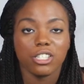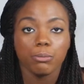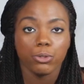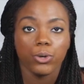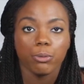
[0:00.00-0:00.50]
It
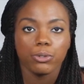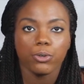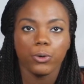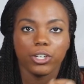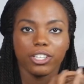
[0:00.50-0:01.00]
doesn't
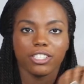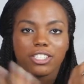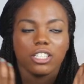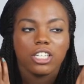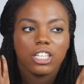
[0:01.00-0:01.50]
absorb, or it
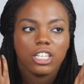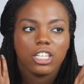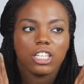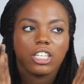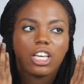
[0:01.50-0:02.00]

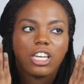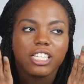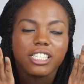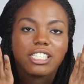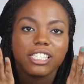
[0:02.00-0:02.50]

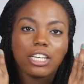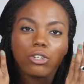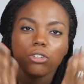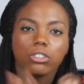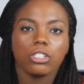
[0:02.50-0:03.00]
doesn't
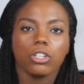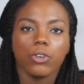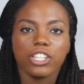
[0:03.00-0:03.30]
settle.